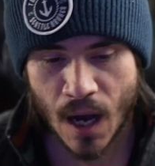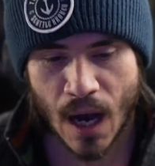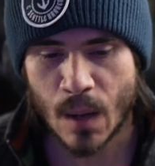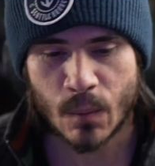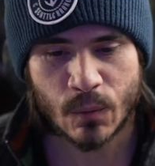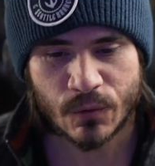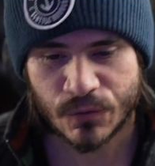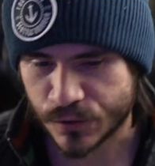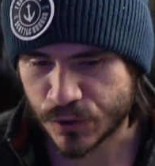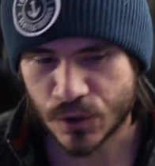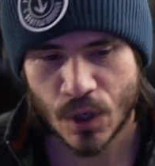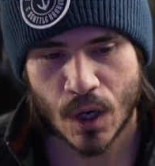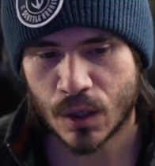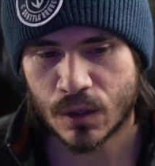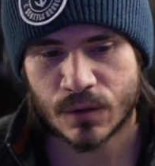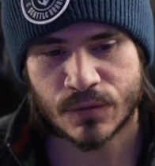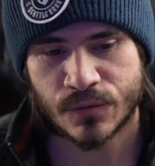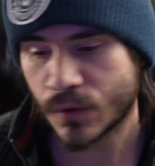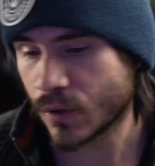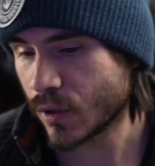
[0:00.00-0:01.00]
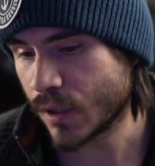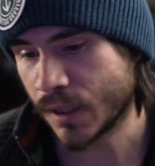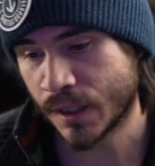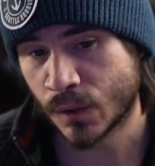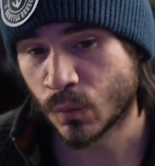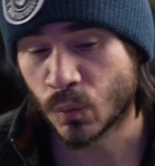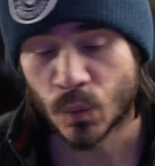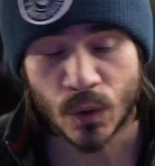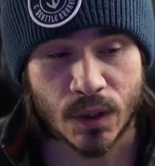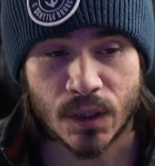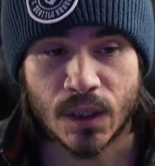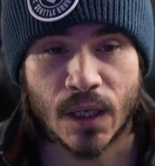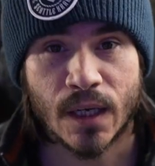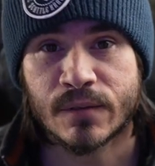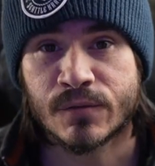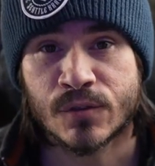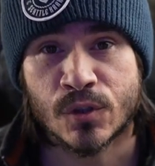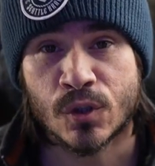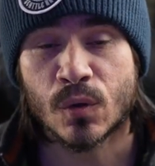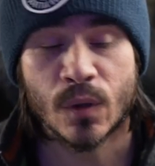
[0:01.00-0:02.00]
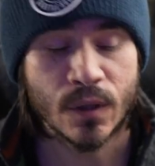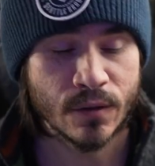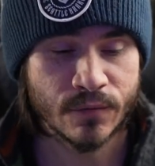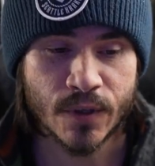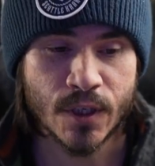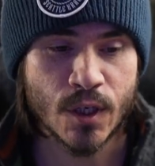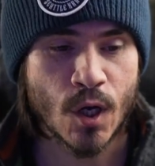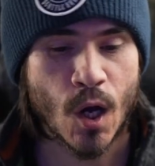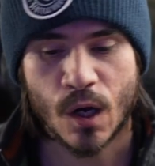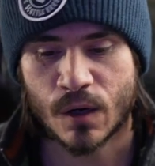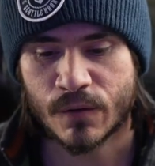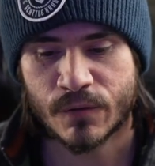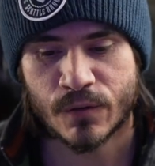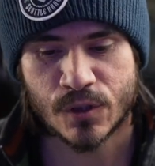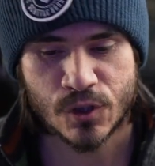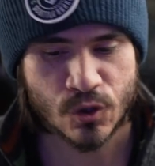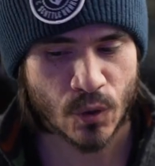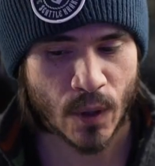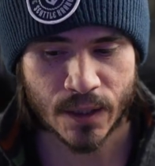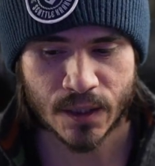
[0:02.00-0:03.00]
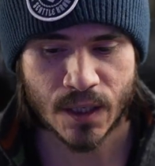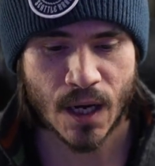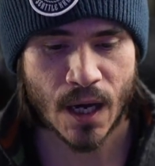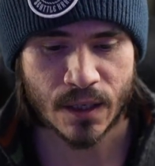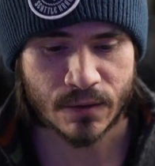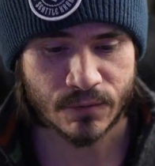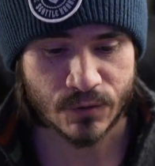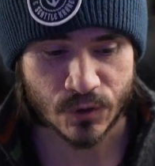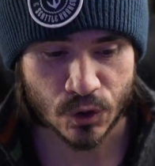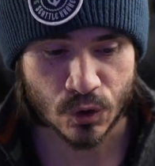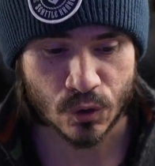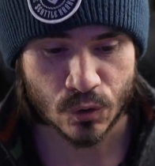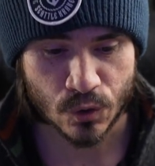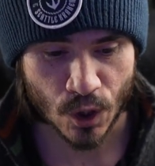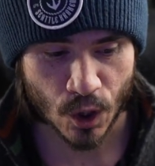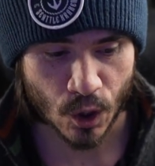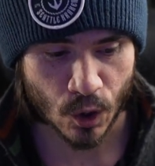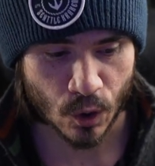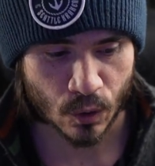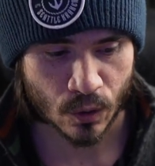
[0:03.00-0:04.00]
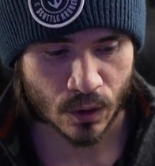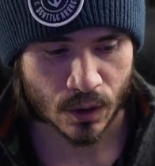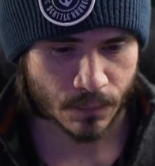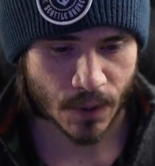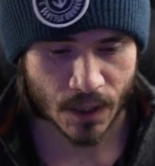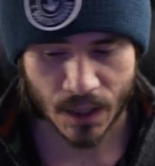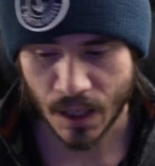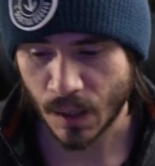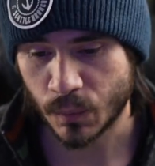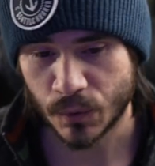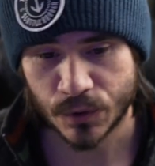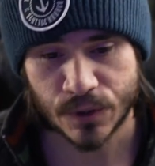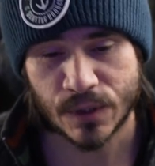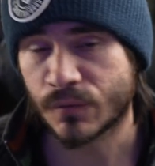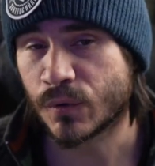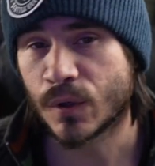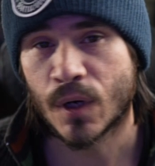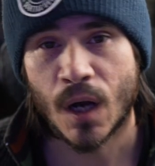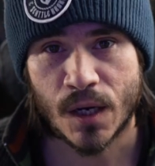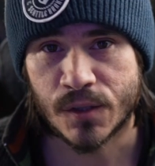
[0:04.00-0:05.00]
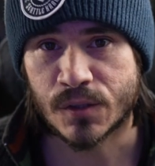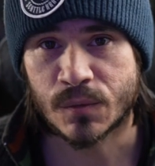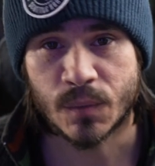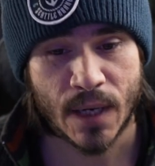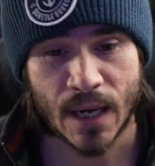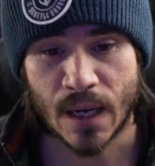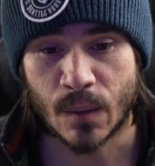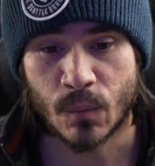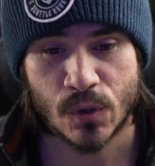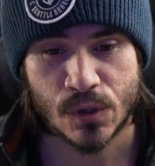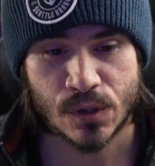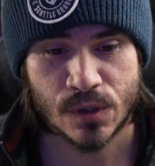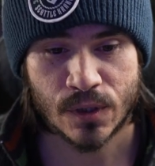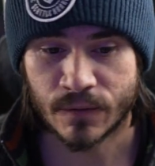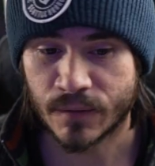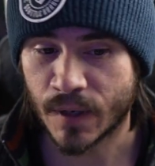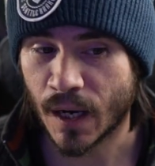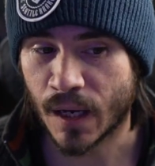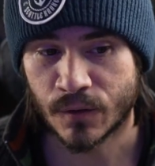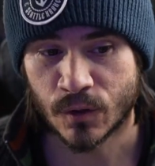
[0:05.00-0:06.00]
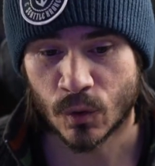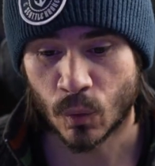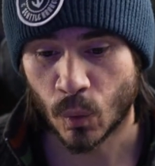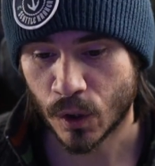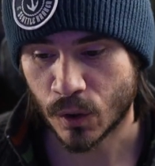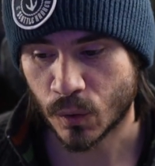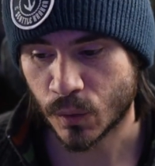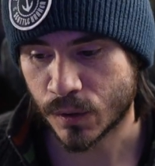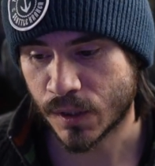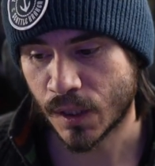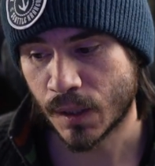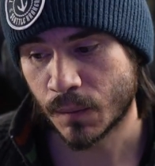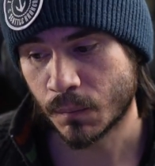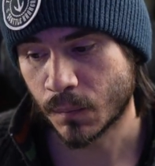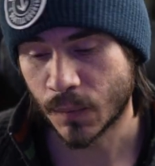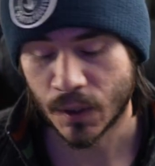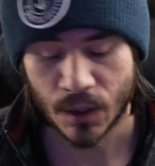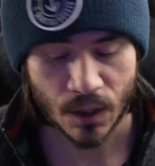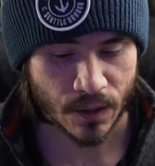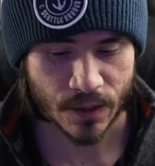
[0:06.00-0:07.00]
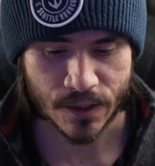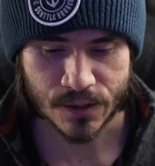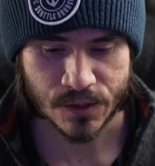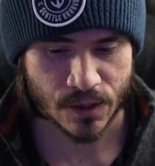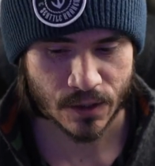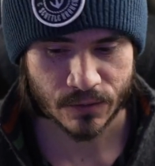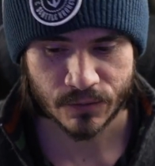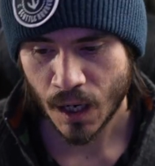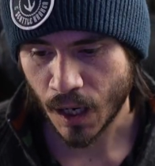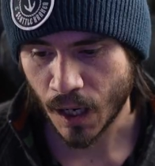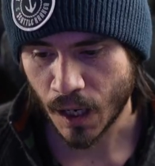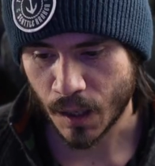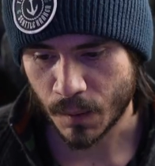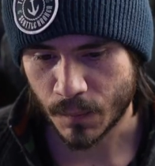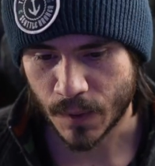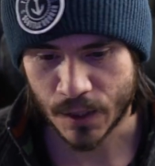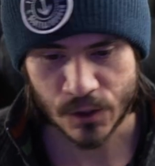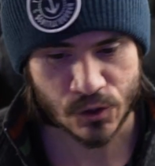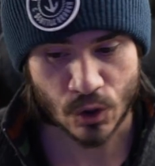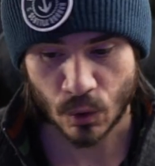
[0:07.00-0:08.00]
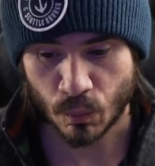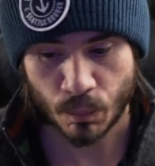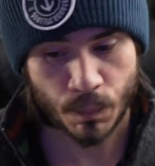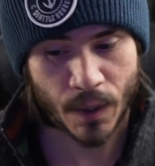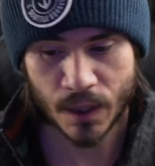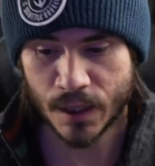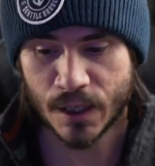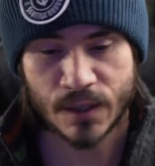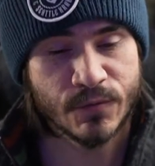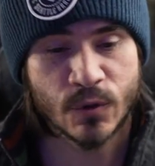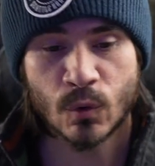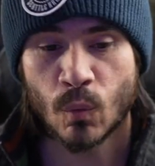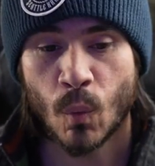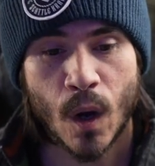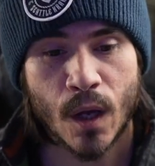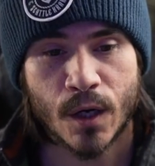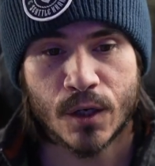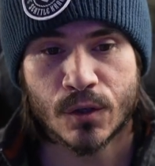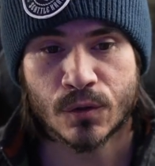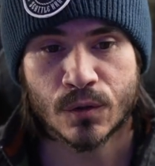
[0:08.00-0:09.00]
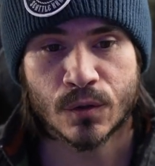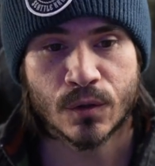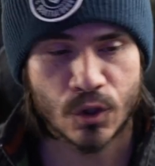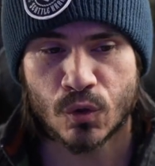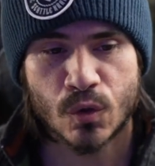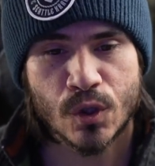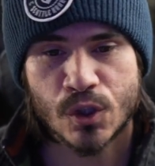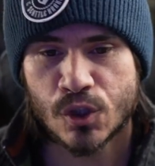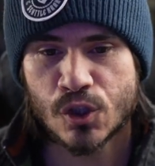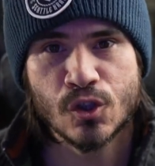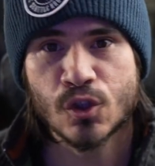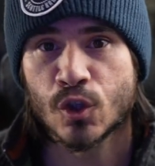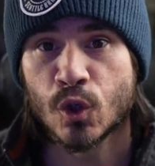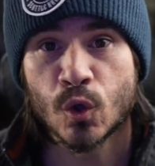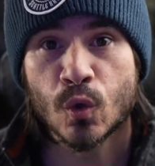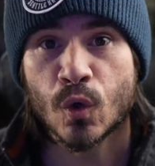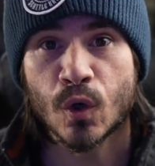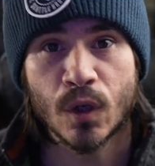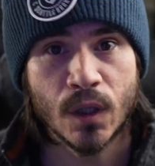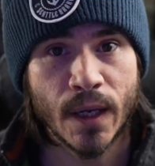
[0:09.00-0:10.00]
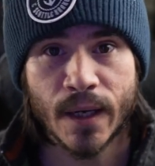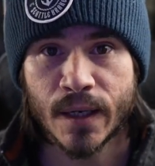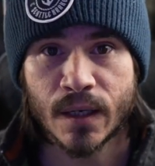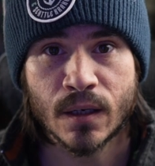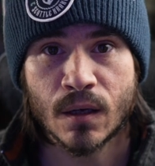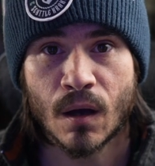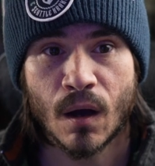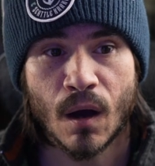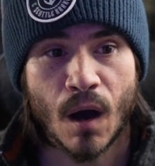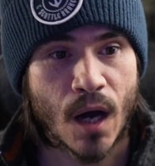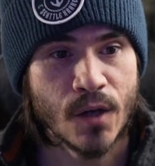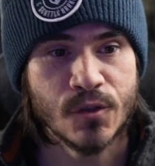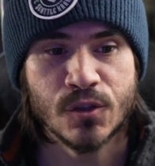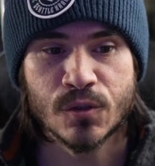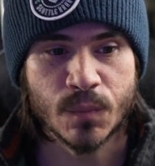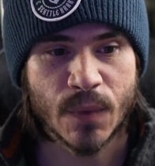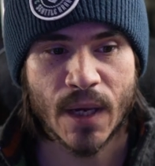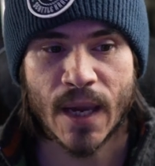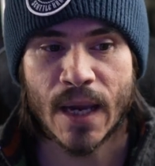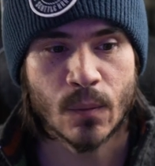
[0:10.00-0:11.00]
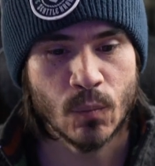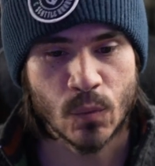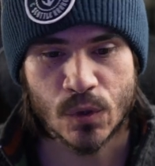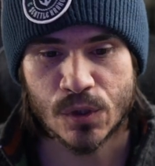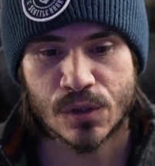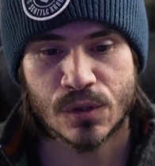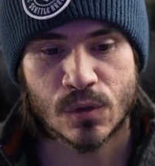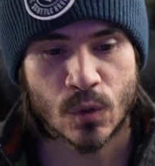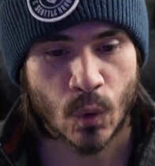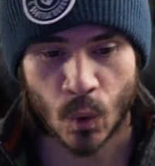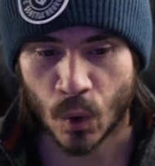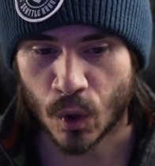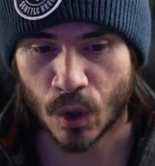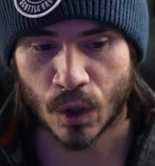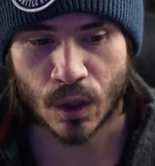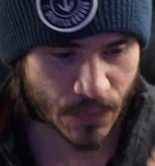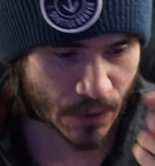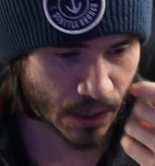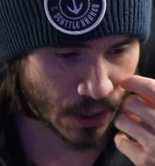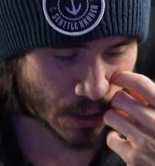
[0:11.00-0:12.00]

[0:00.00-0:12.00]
I'm a photographer in real life too, and a videographer, so I kind of do know a couple different awesome cameras. I've gotten to work with them and all that stuff. And so, but if you wanted, you can just Google like awesome cameras or